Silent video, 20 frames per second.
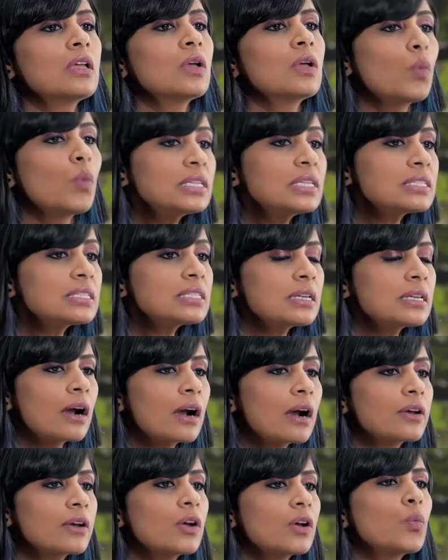One
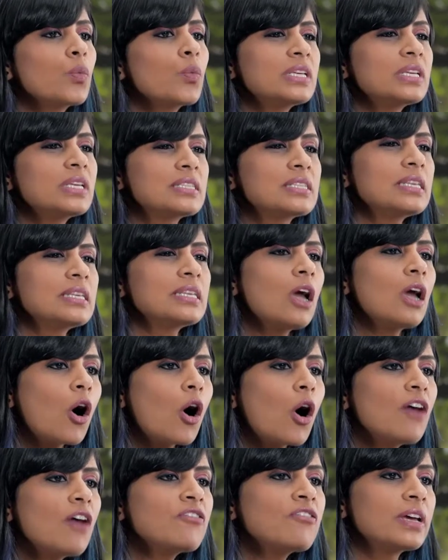scenario we see
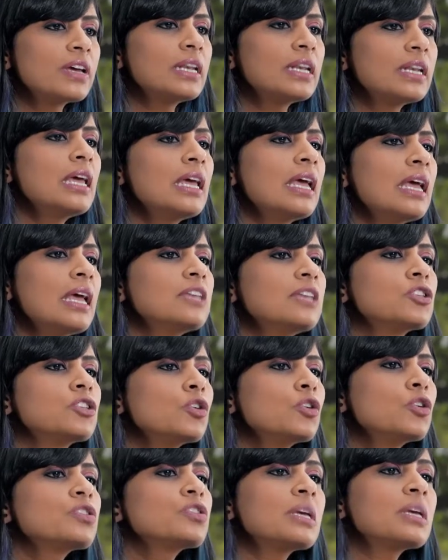often is
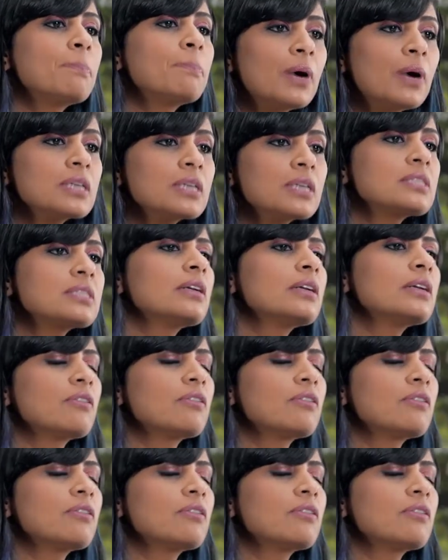using personal